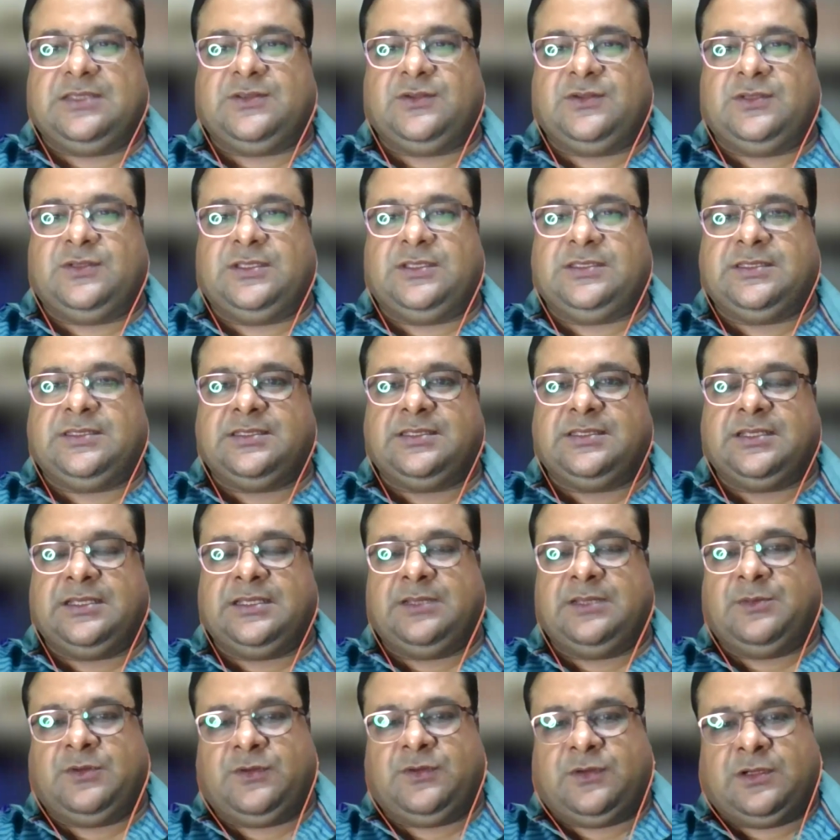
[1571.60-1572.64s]
So this is the
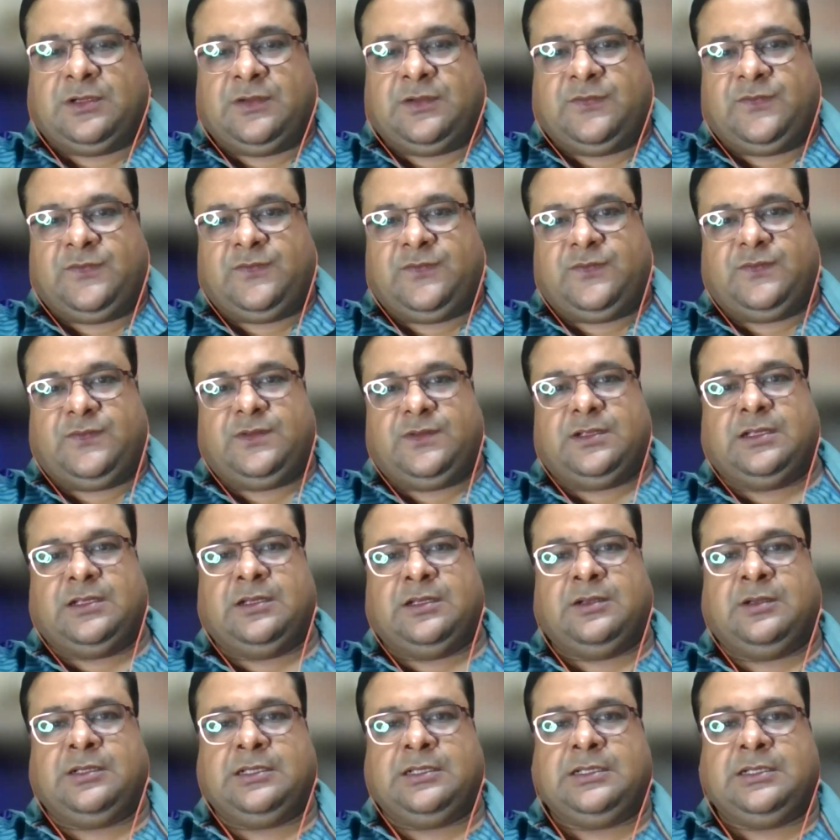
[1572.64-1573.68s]
demo of
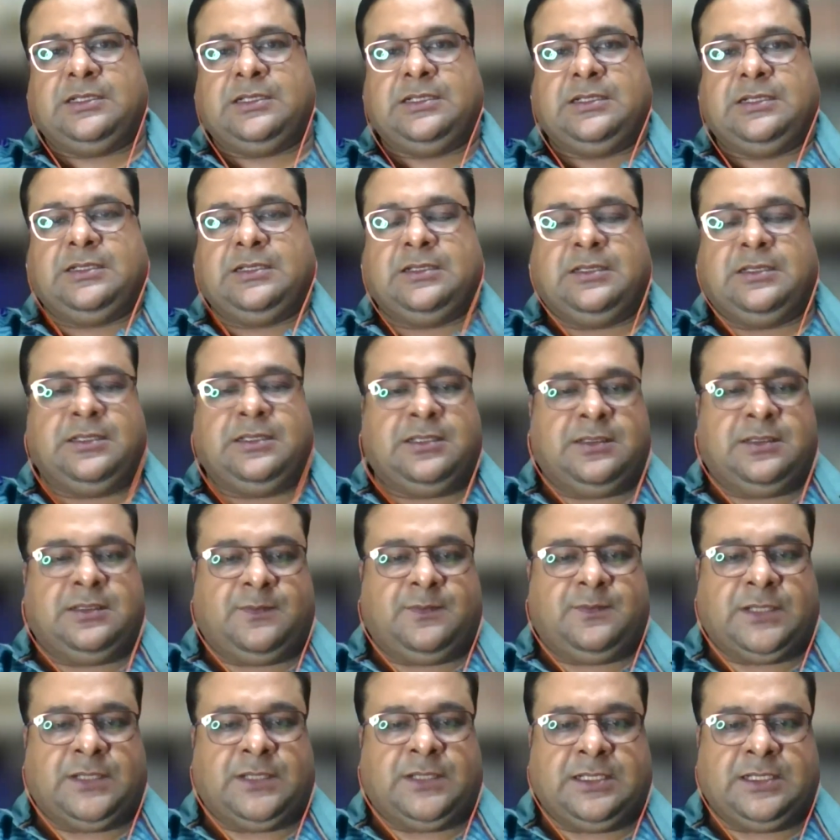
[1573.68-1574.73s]
our uh,
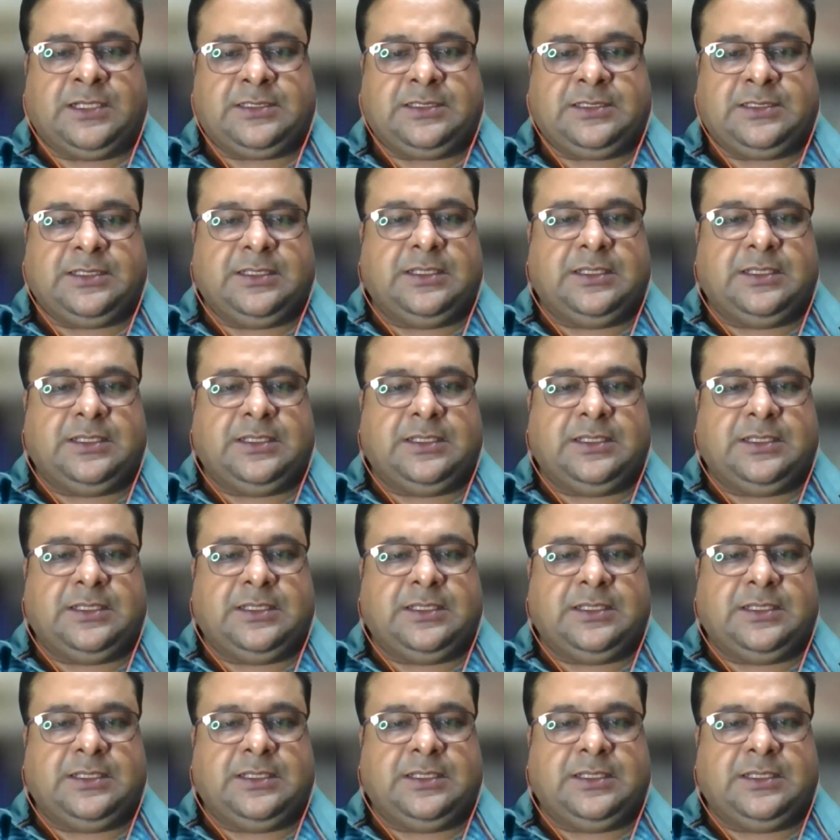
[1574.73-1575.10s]
product.